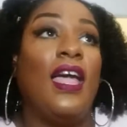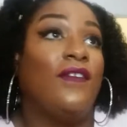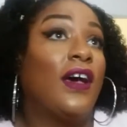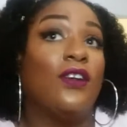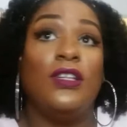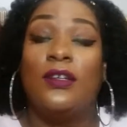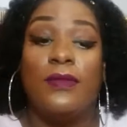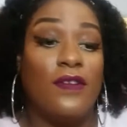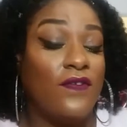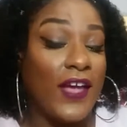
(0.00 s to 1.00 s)
If I don't
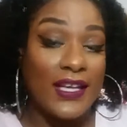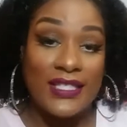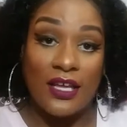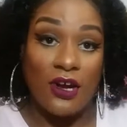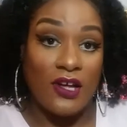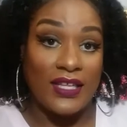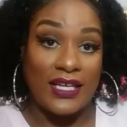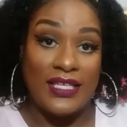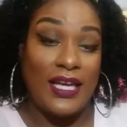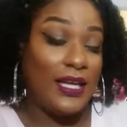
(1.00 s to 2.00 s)
intermittent fast at all
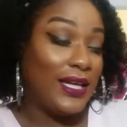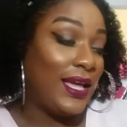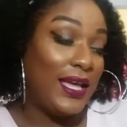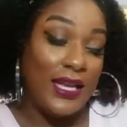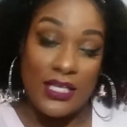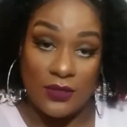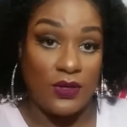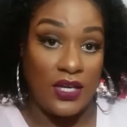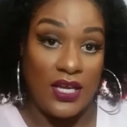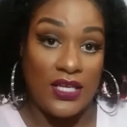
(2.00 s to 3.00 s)
that day, it is
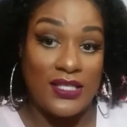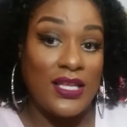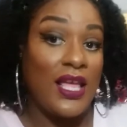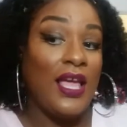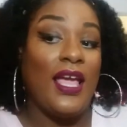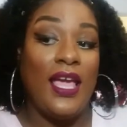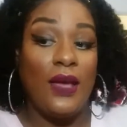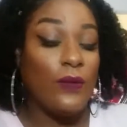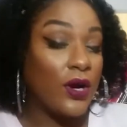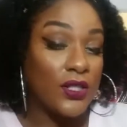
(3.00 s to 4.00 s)
what it is.
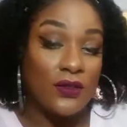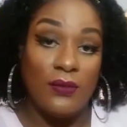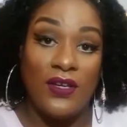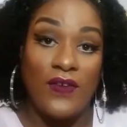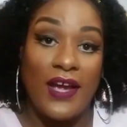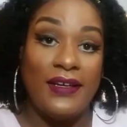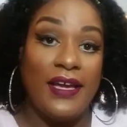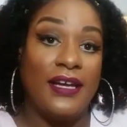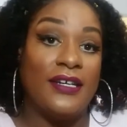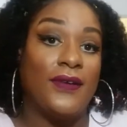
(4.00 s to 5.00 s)
It works for me right
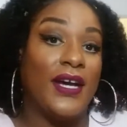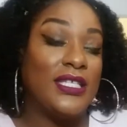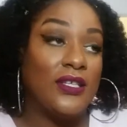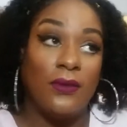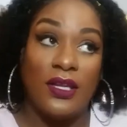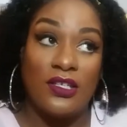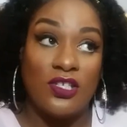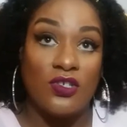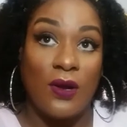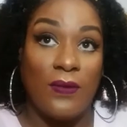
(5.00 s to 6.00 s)
now. I still
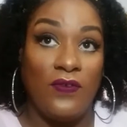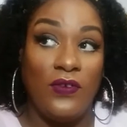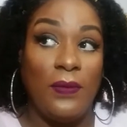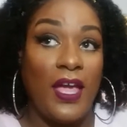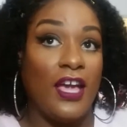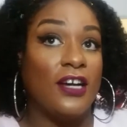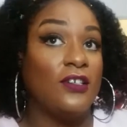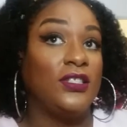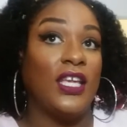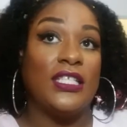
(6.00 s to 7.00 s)
manage to drop a few
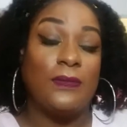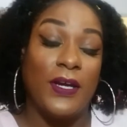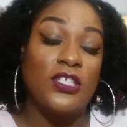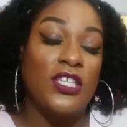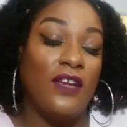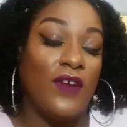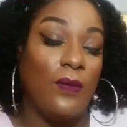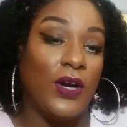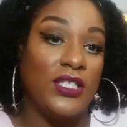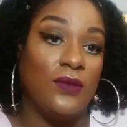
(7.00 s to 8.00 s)
pounds, especially if
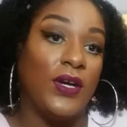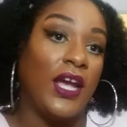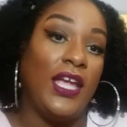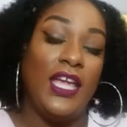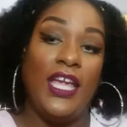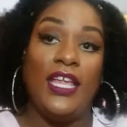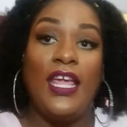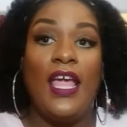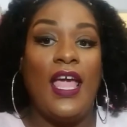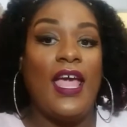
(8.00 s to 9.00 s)
I'm watching what I eat.
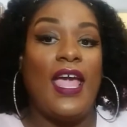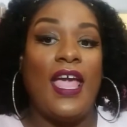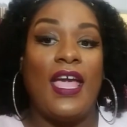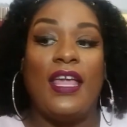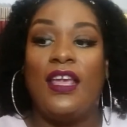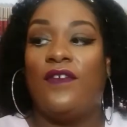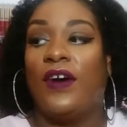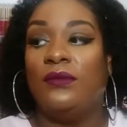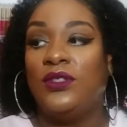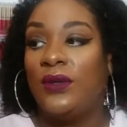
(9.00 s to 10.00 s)
And if
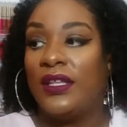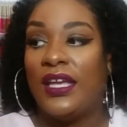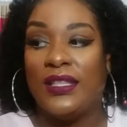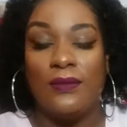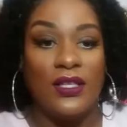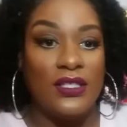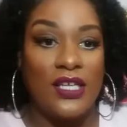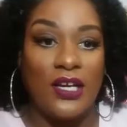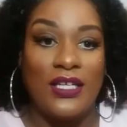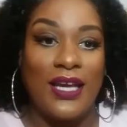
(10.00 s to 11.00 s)
I'm doing like the
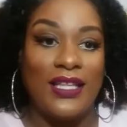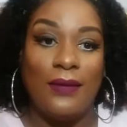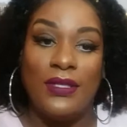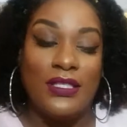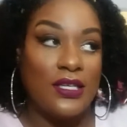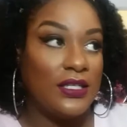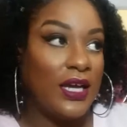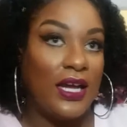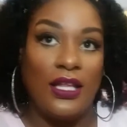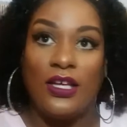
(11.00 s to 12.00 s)
military diet, that military
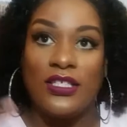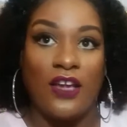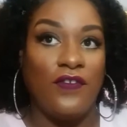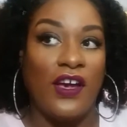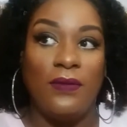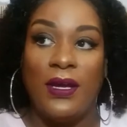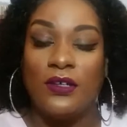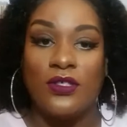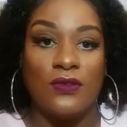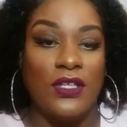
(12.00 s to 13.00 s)
diet, I lost like 5
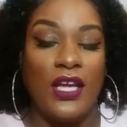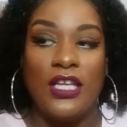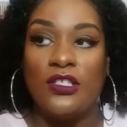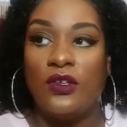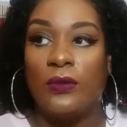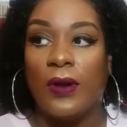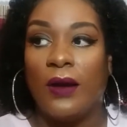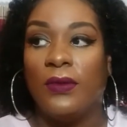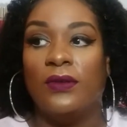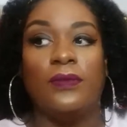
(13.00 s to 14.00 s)
pounds 3 days, no
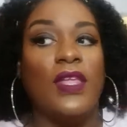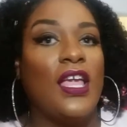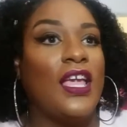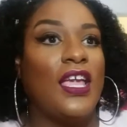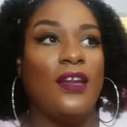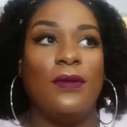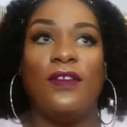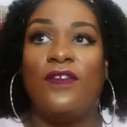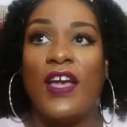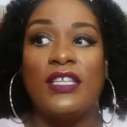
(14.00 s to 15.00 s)
problem.
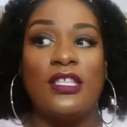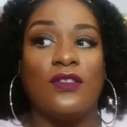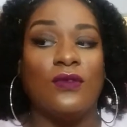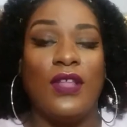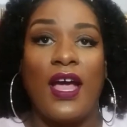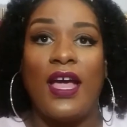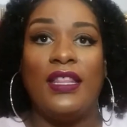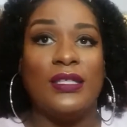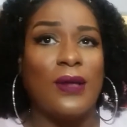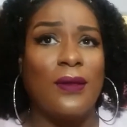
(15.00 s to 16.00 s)
Intermittent fasted through that.
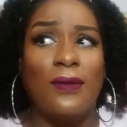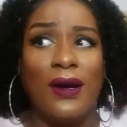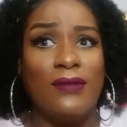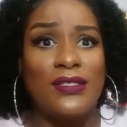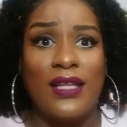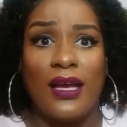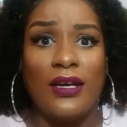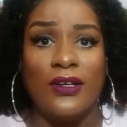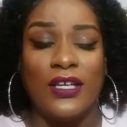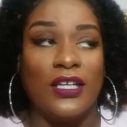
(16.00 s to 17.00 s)
And that's probably why I wasn't that
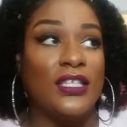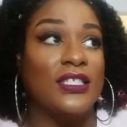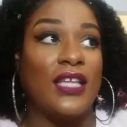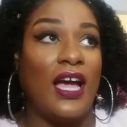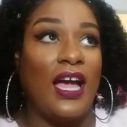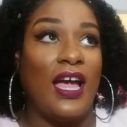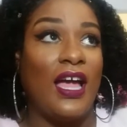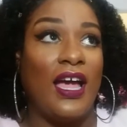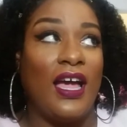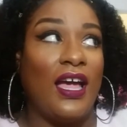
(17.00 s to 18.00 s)
hungry, because
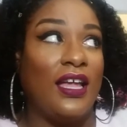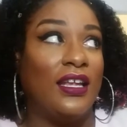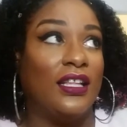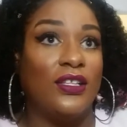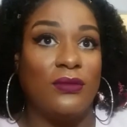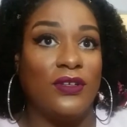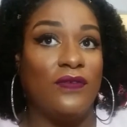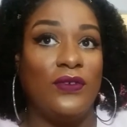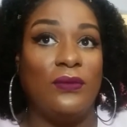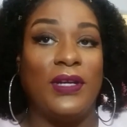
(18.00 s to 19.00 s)
I had a little bit
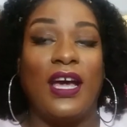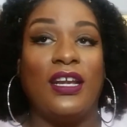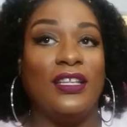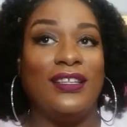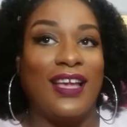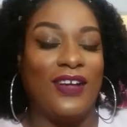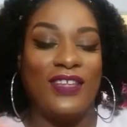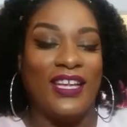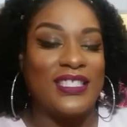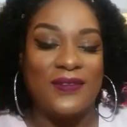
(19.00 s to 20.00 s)
of food, but I
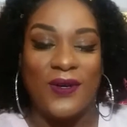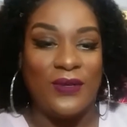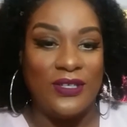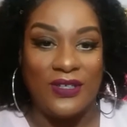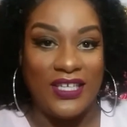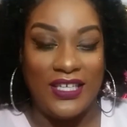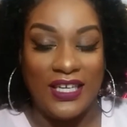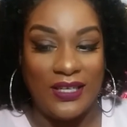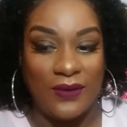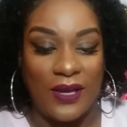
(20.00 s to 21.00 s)
only had a small window to eat
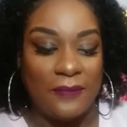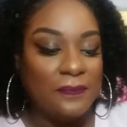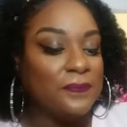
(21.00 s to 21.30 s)
it anyway.